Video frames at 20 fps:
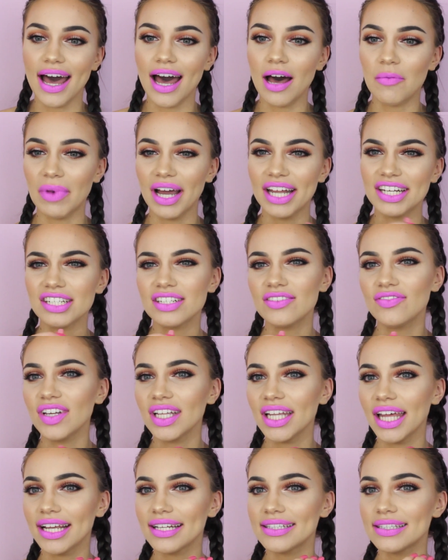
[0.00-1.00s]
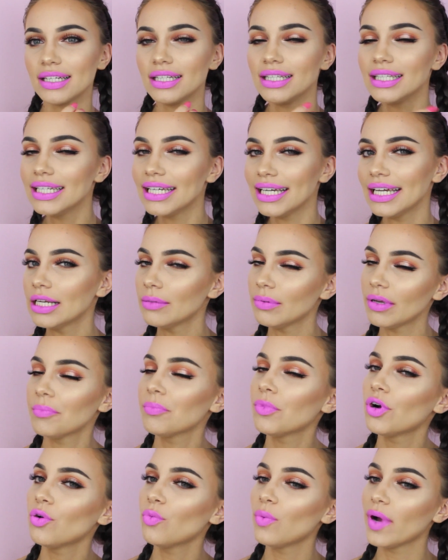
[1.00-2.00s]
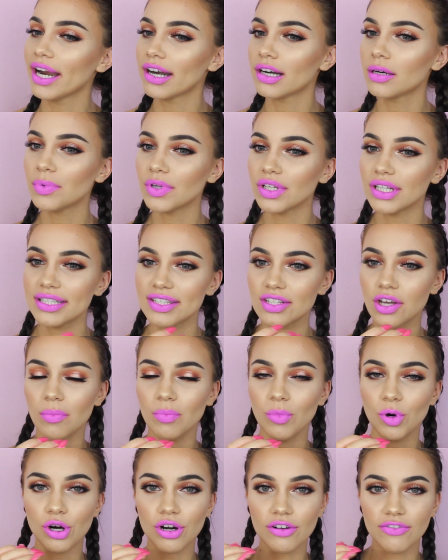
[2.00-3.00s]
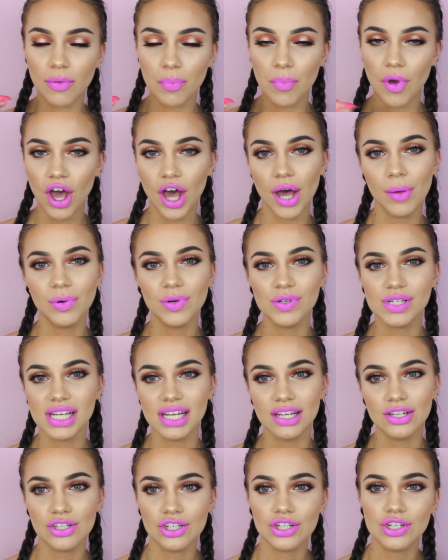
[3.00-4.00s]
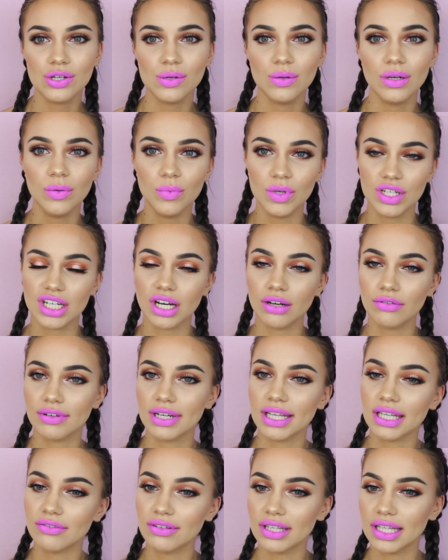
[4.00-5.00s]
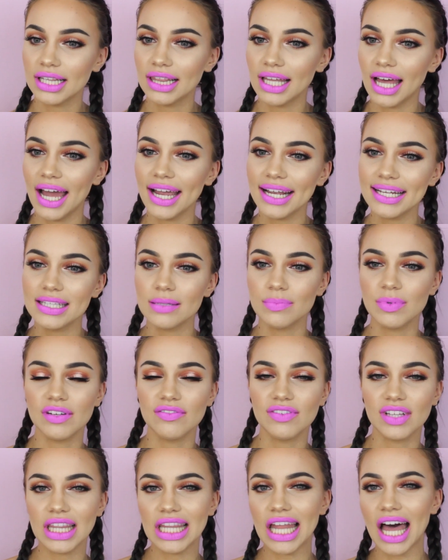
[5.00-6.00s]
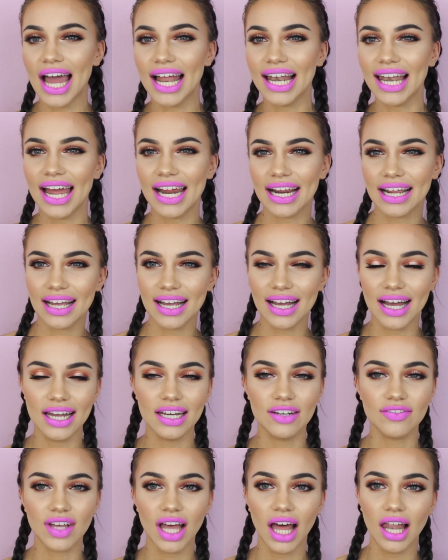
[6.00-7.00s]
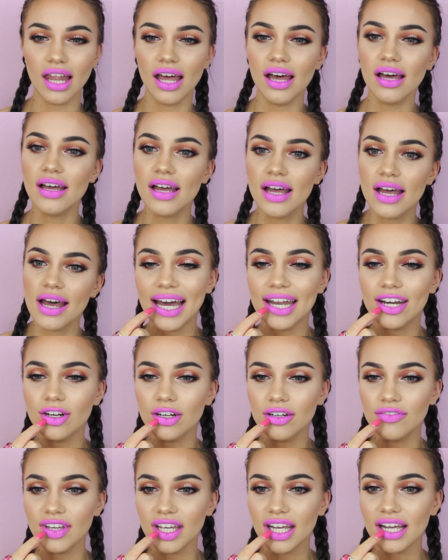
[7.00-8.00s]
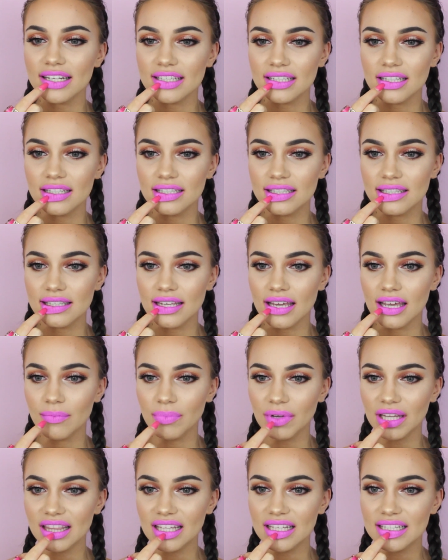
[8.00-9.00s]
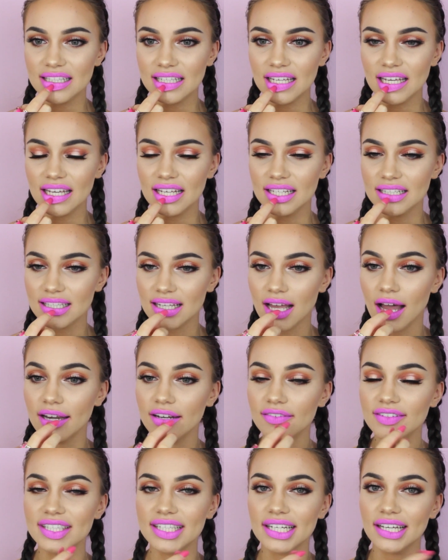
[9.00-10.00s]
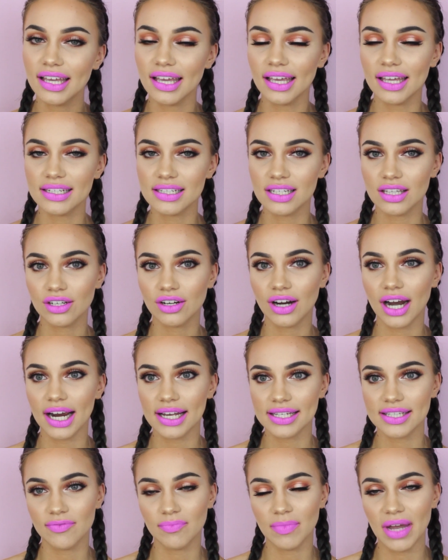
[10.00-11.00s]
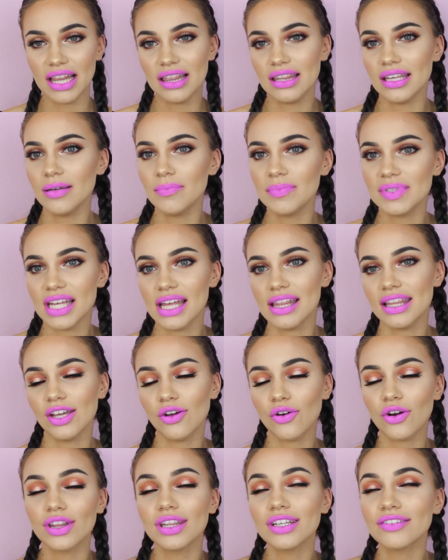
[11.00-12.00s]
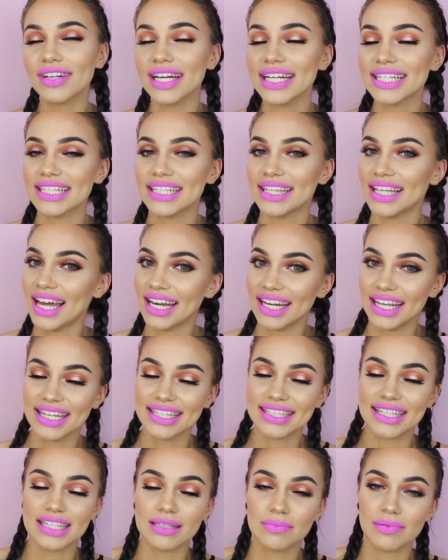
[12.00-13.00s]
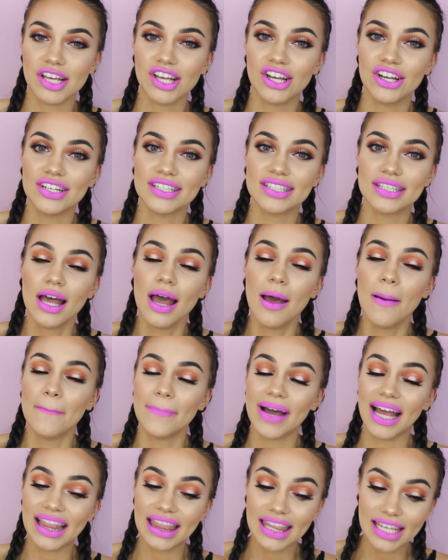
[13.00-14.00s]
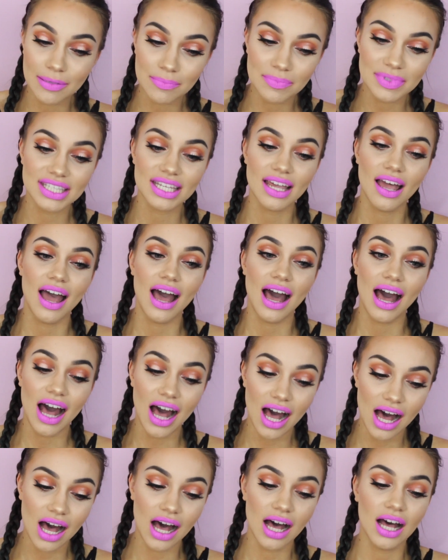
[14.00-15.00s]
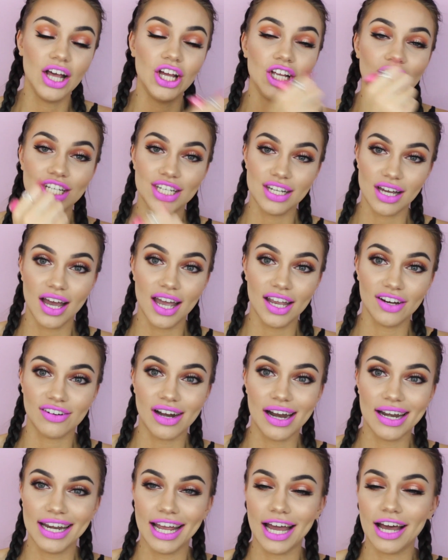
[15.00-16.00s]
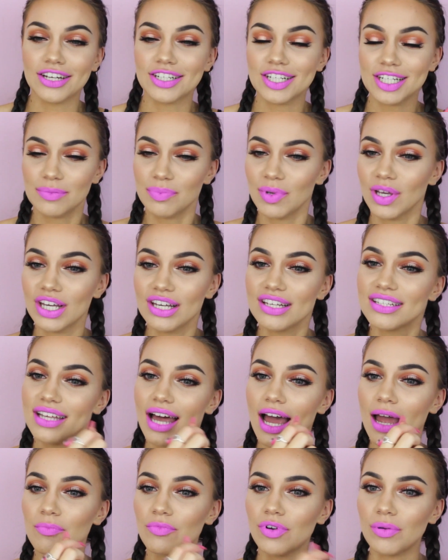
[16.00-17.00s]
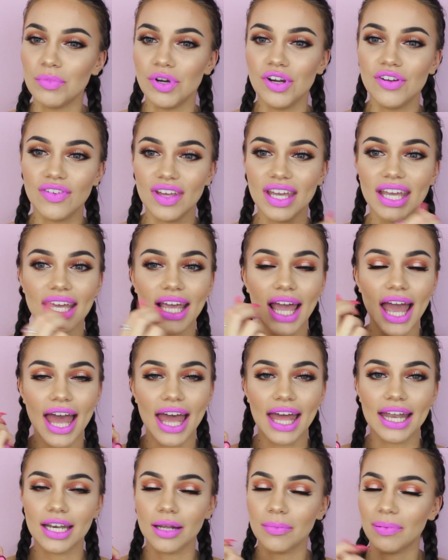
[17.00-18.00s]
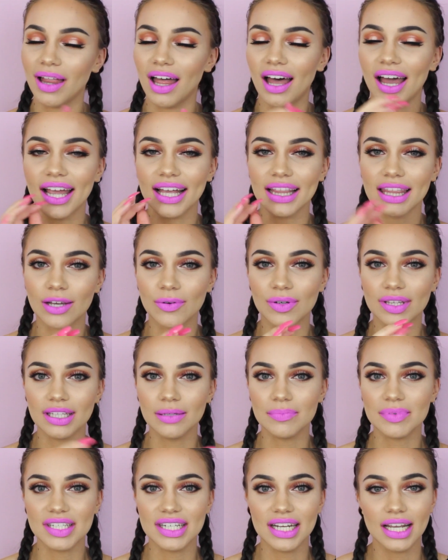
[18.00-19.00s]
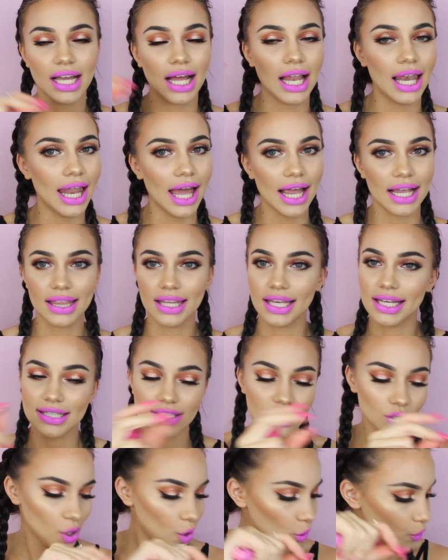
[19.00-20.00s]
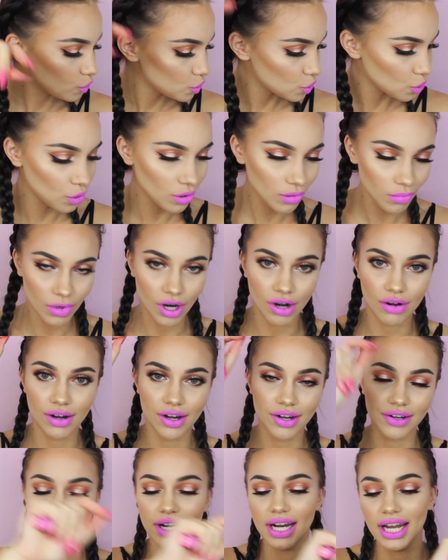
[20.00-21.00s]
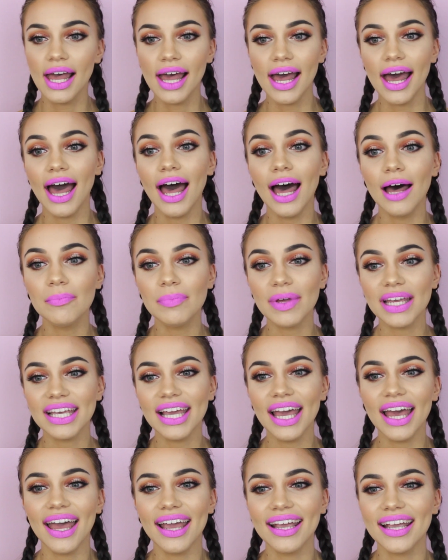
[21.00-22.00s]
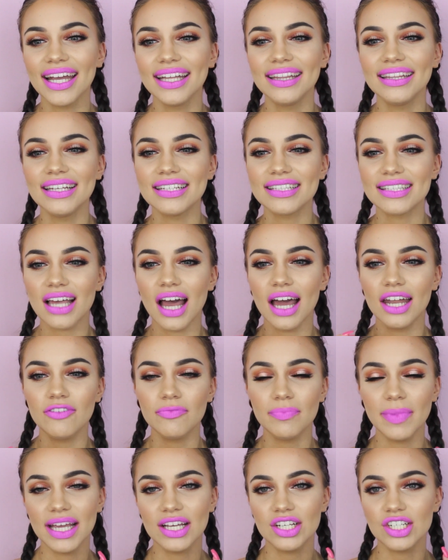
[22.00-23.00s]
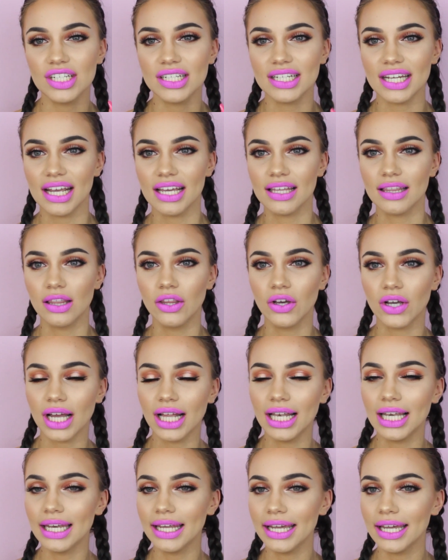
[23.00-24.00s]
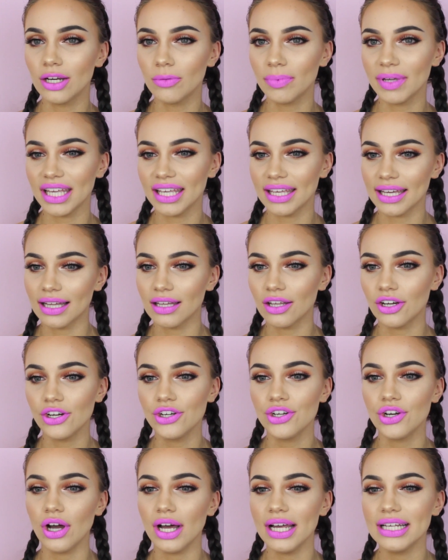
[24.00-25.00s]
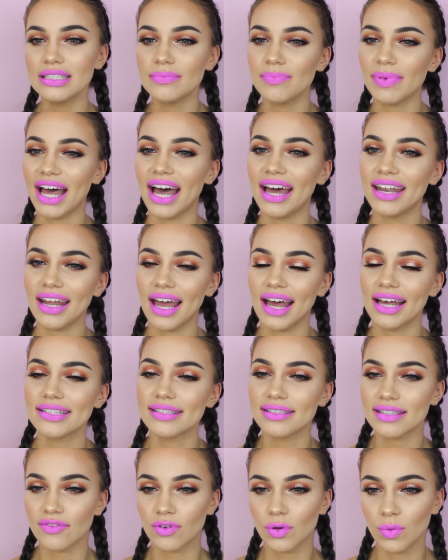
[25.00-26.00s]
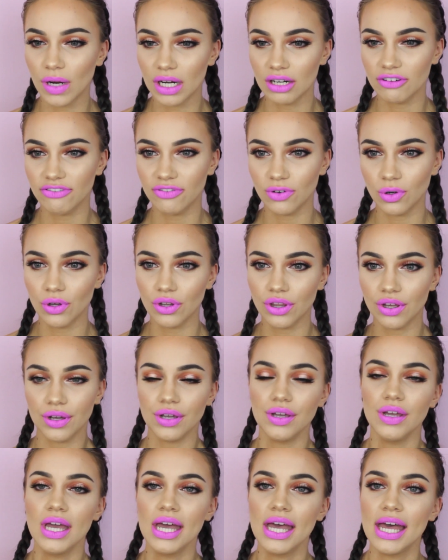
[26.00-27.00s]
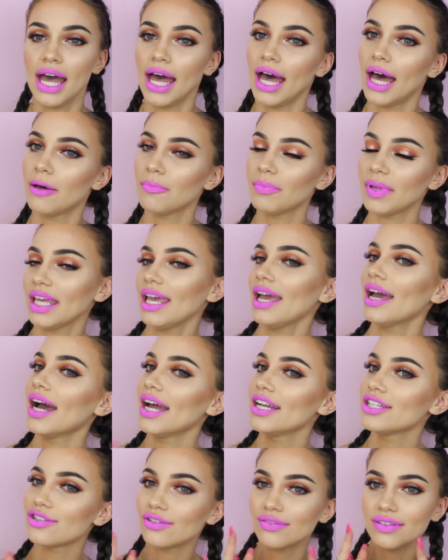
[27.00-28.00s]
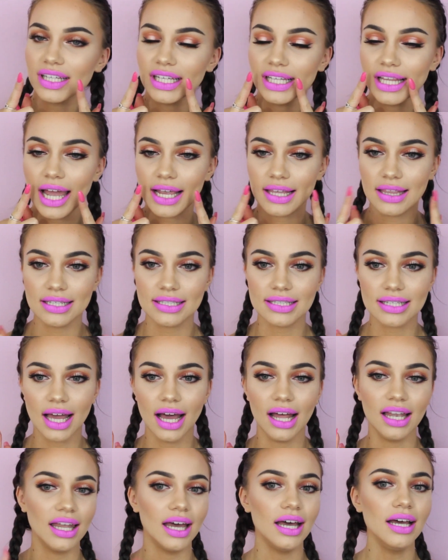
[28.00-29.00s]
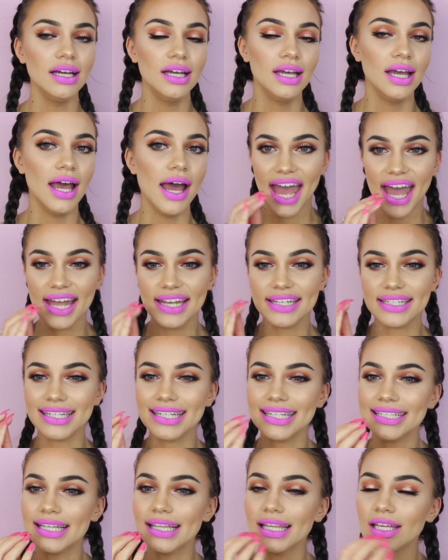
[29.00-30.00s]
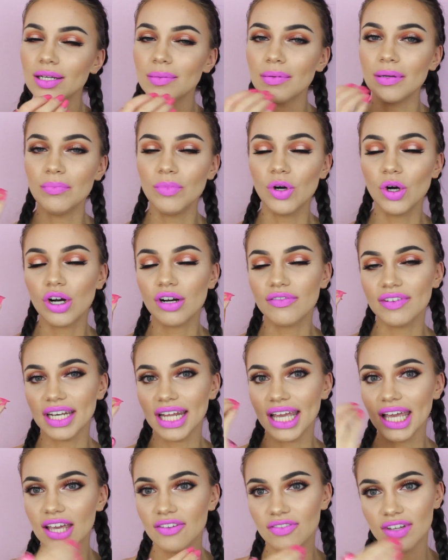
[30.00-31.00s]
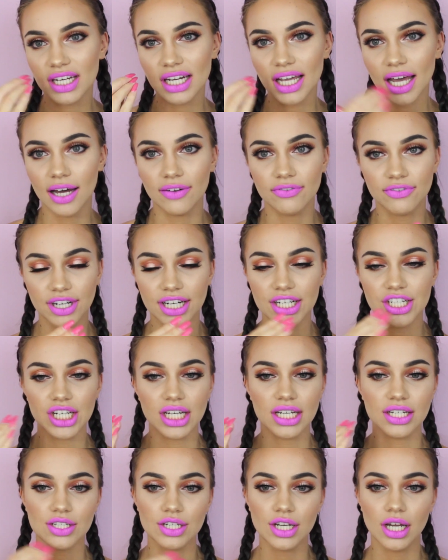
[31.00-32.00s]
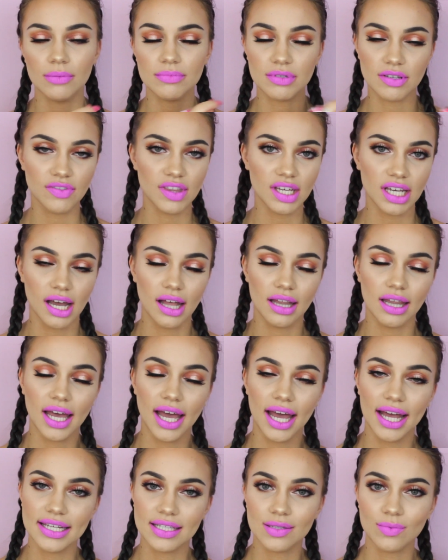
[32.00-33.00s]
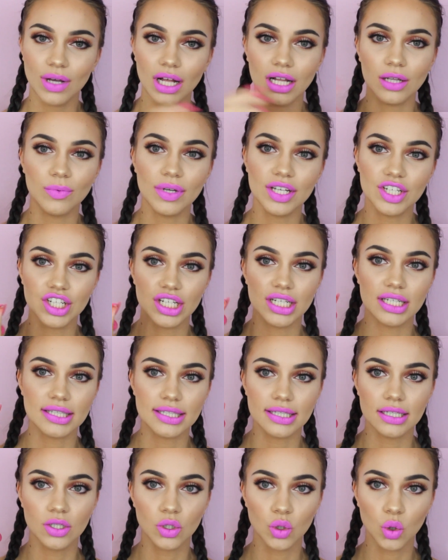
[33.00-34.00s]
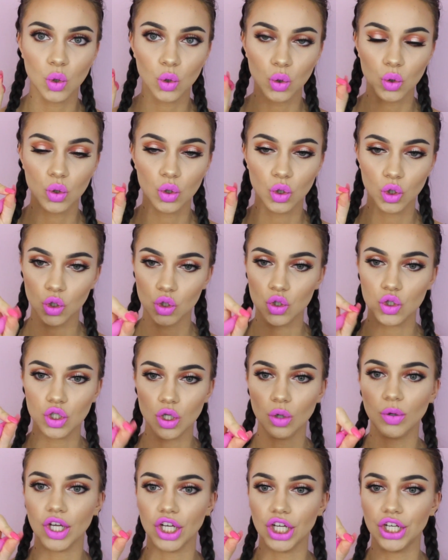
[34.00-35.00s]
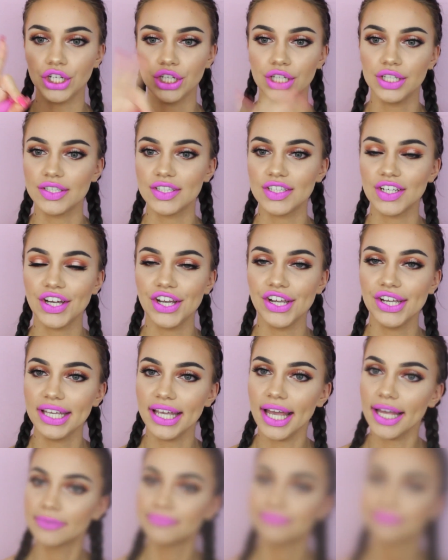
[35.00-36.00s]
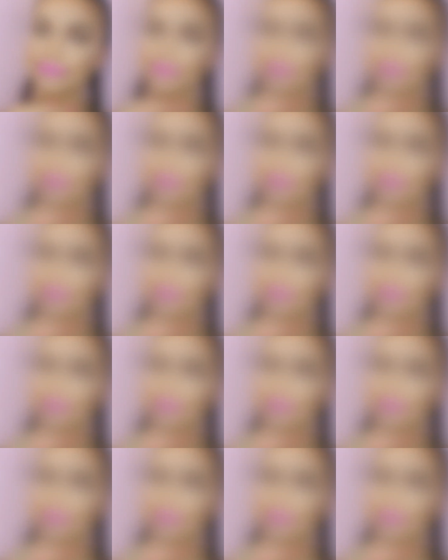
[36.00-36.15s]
I just feel like it's a little bit more wearable. It's got more of a purple tinge to it, which I really like. It's a bit of a lilac kind of color. I don't know if you guys can see, but this is kind of sinking into the cracks of my lips, and the only reason that is because my lips are dying right now, just because I'm removing and applying liquid lipstick like there's no tomorrow. But yeah, again, this kind of makes your teeth look a little bit yellow. Not as bad as 714 though. But yeah, I do really like this color, and it is a little bit more of an even coverage in terms of the color as well, which is so good. So yeah.